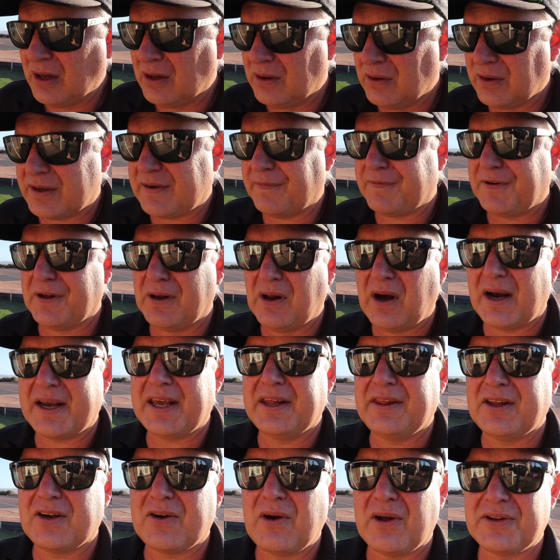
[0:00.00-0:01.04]
Look, if you're
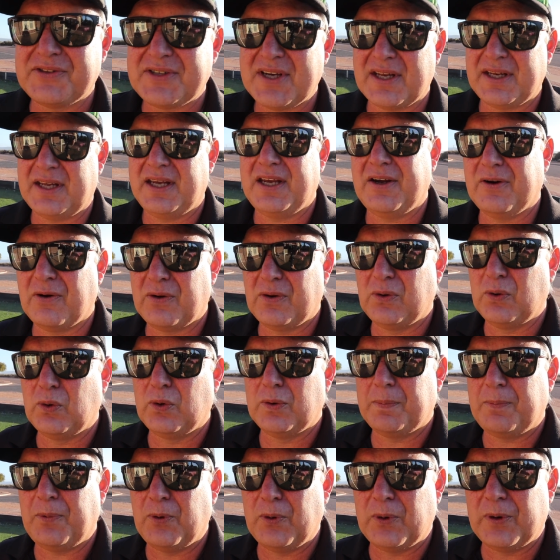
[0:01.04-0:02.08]
liking the content here on
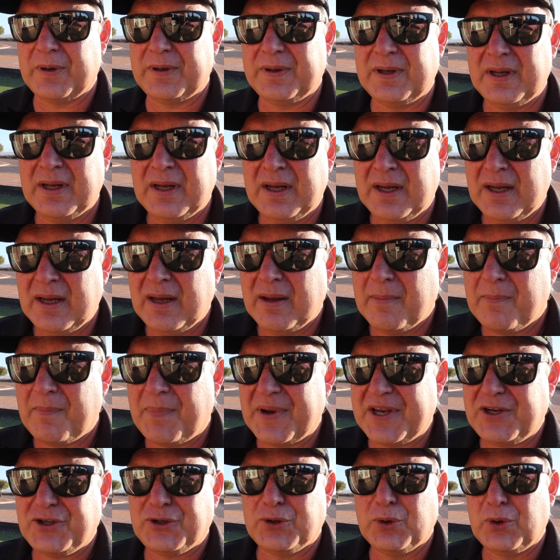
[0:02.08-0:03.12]
Lawn Porn,
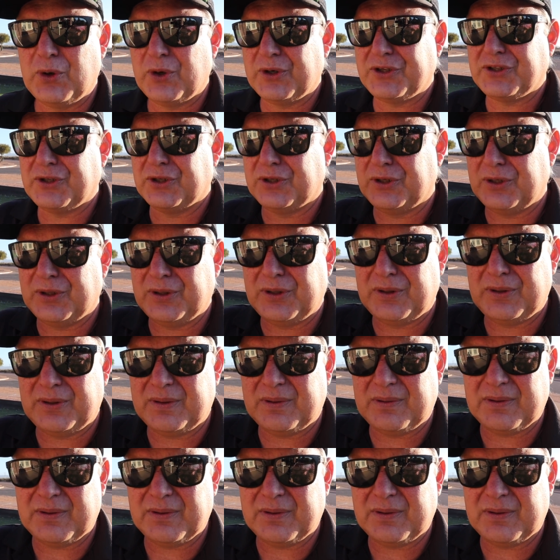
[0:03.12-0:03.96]
be sure to